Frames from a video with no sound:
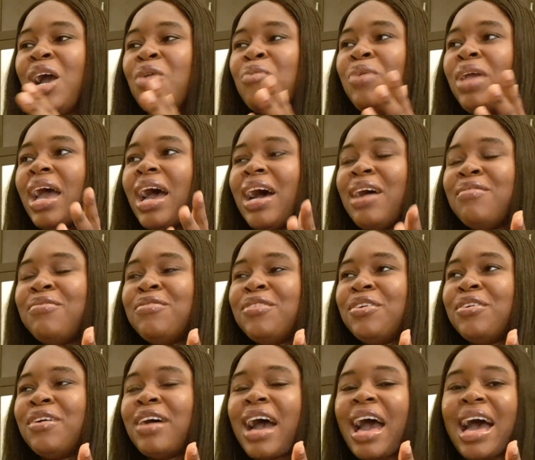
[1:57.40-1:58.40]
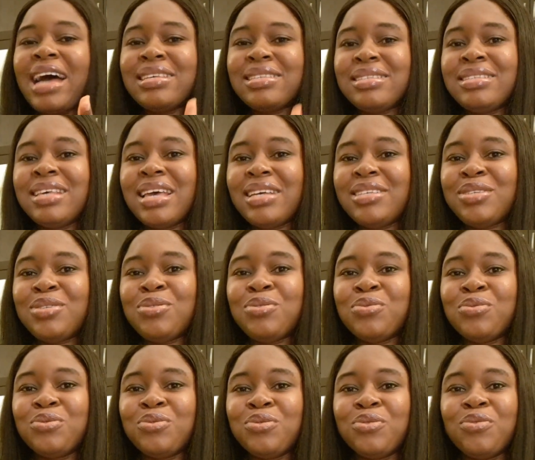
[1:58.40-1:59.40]
we have access
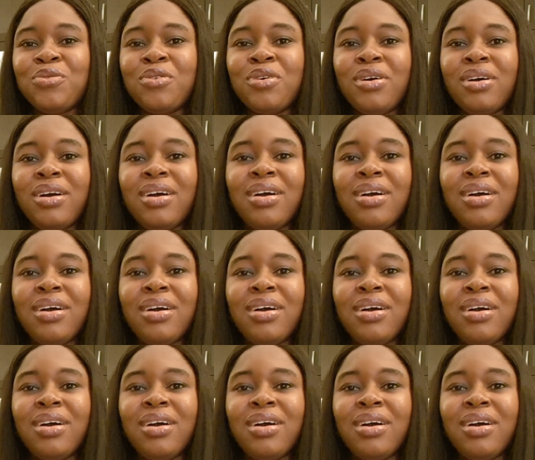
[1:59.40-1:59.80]
to